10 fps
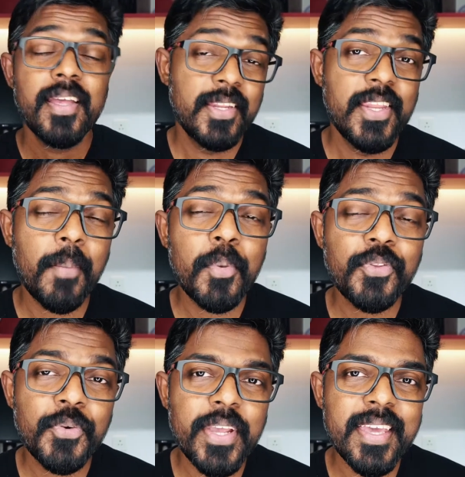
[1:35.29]
Number
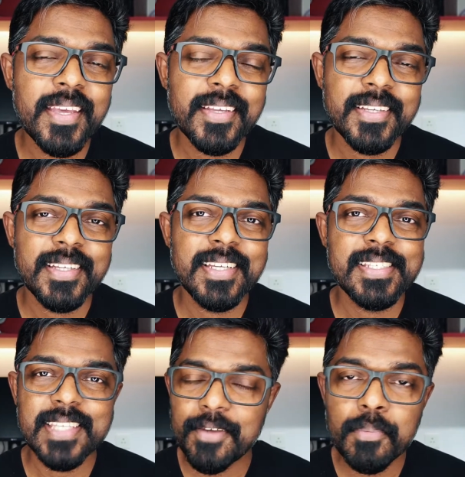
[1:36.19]
3
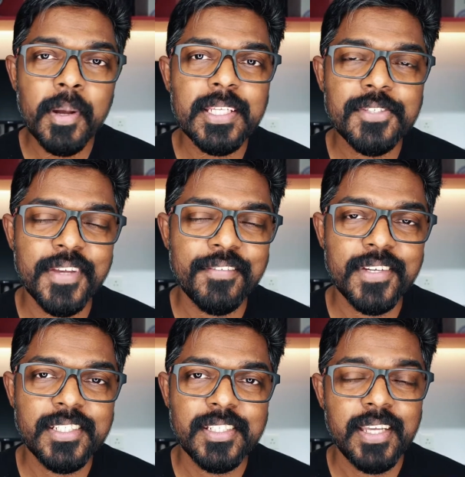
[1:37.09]
is everybody's
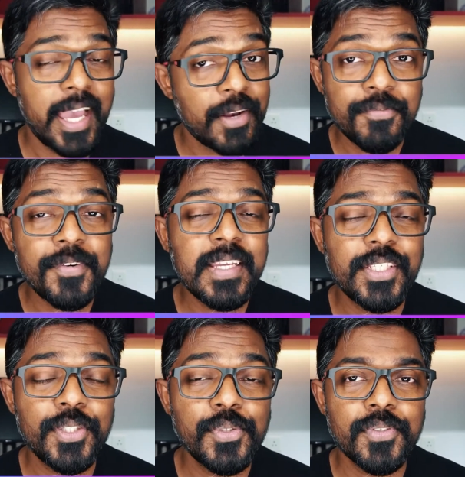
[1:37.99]
favorite and free to
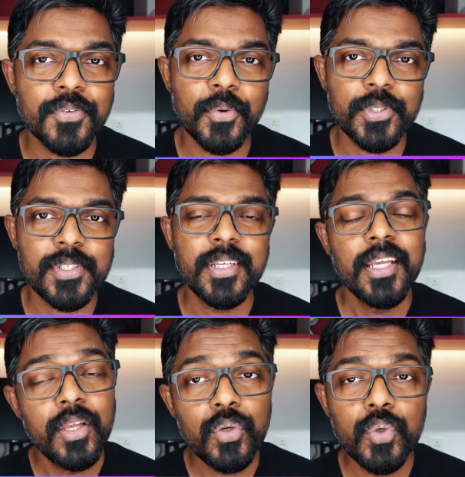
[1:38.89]
use, of course,
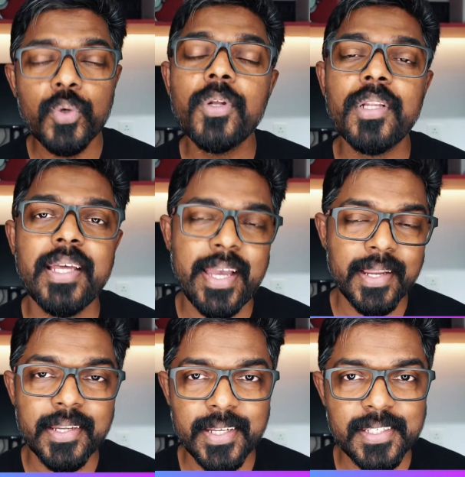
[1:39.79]
Google
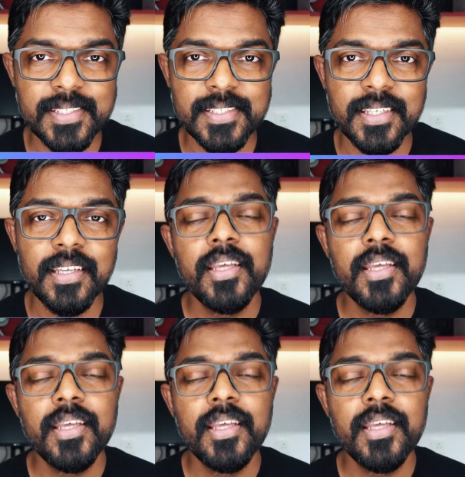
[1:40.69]
Analytics.